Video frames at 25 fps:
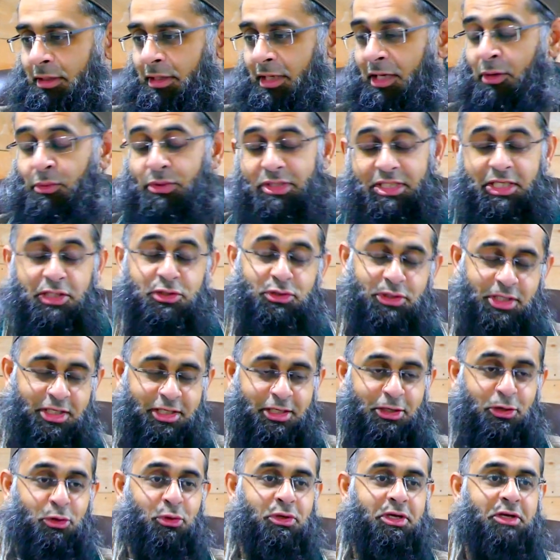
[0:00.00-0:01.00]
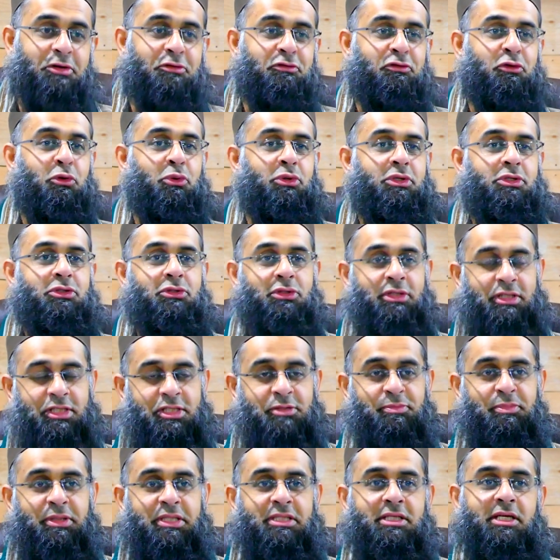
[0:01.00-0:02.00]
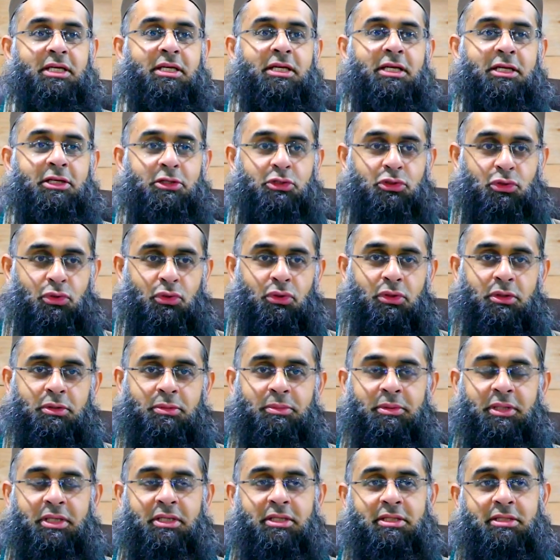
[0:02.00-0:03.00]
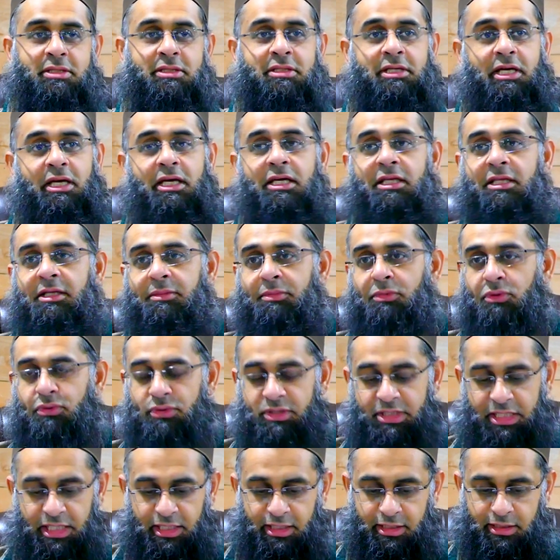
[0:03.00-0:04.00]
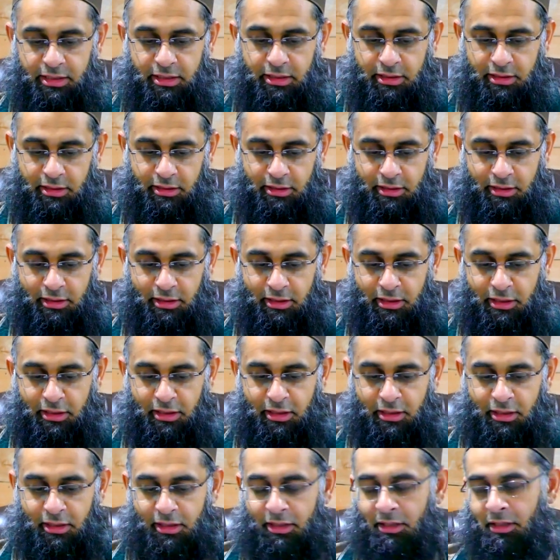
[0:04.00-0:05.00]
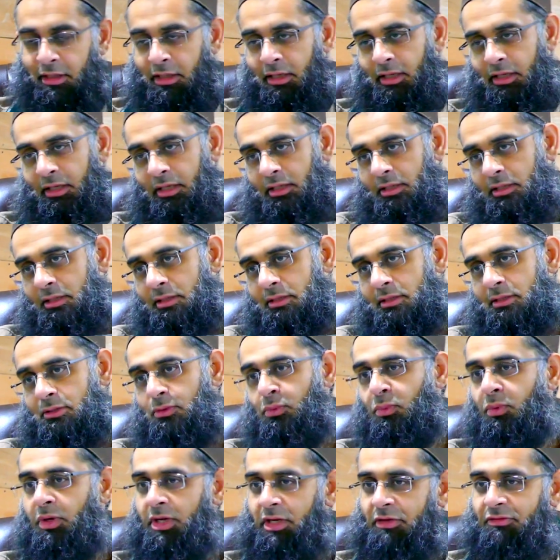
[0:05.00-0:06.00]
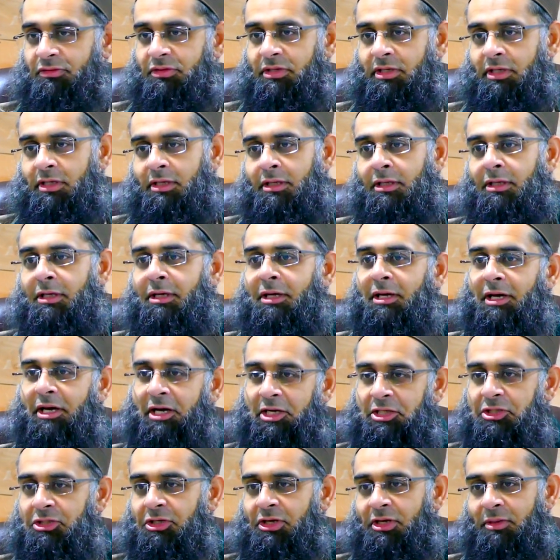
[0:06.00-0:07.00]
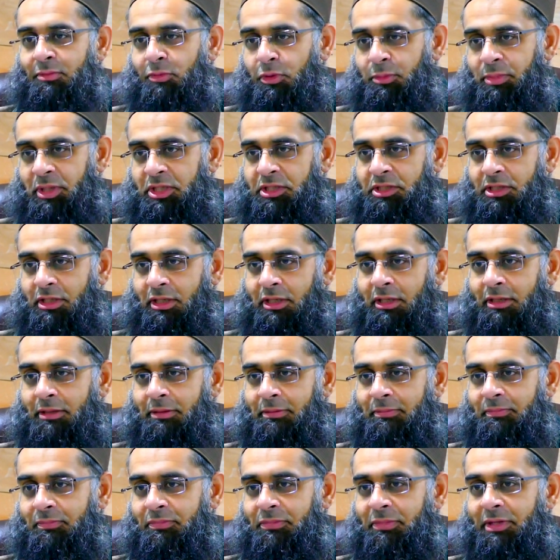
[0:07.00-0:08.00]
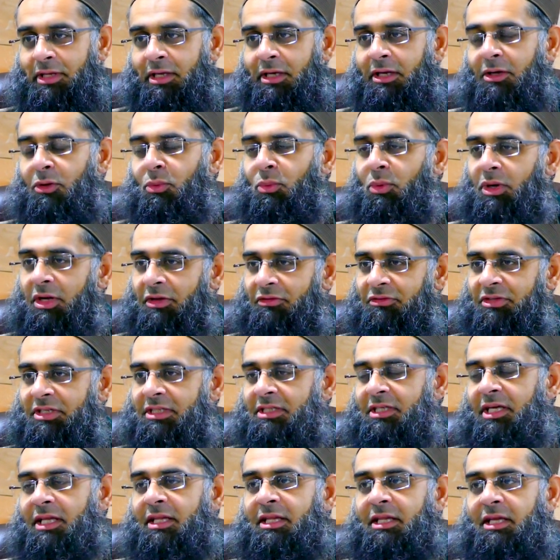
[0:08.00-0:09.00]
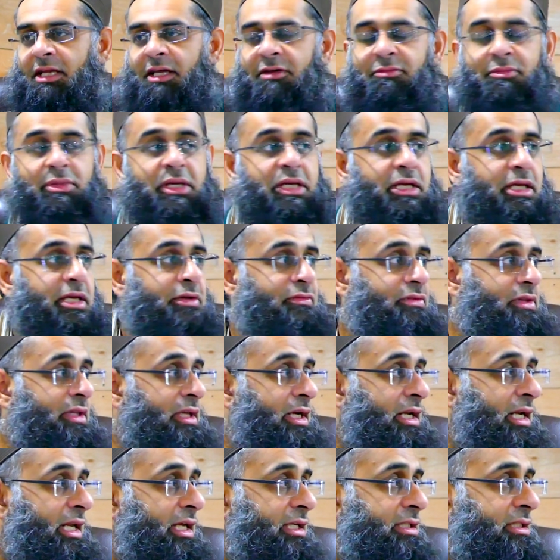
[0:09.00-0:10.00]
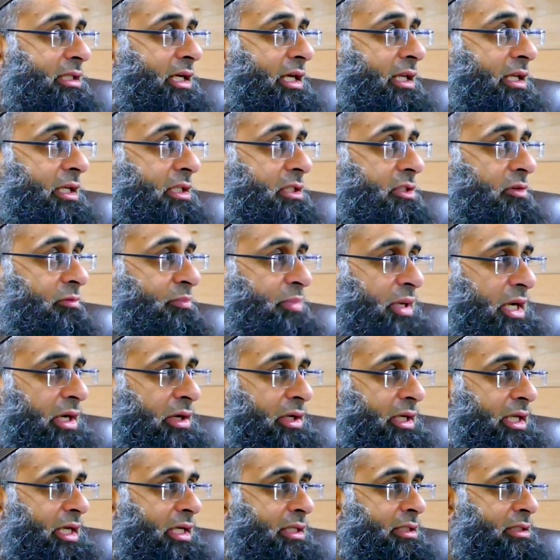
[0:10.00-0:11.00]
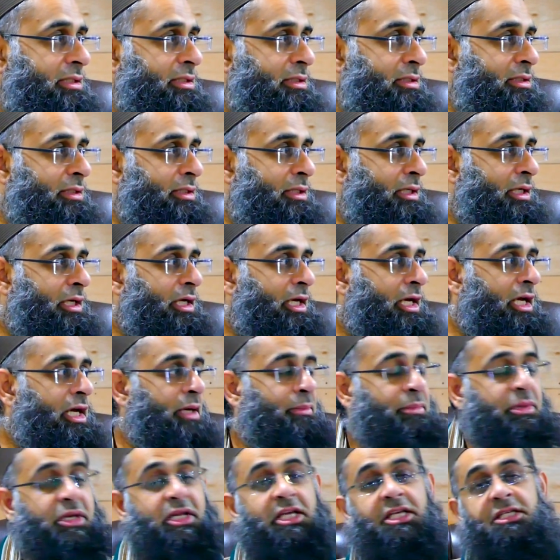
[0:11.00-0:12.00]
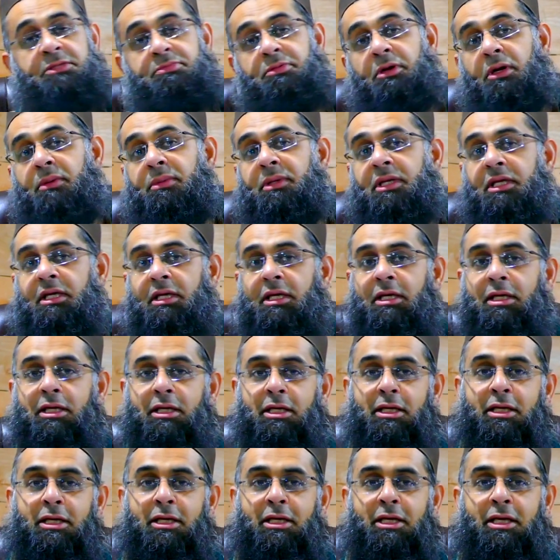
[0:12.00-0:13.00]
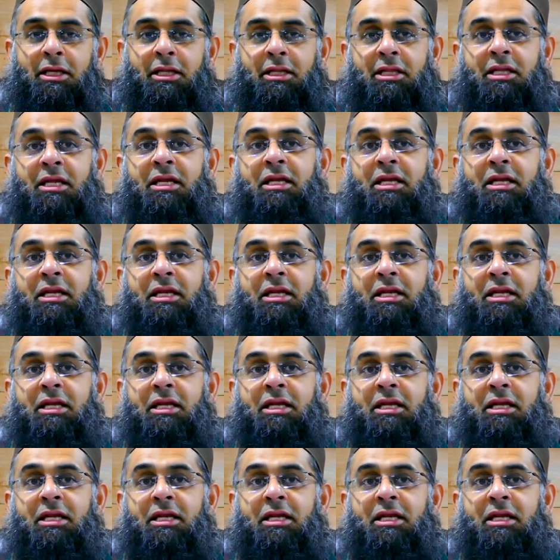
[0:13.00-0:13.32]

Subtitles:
was actually looking forward to this particular talk because Sa'id ibn Zayd is one of the Ashara Mubashara, one of the 10 that have been given the glad tidings of paradise, but he's probably the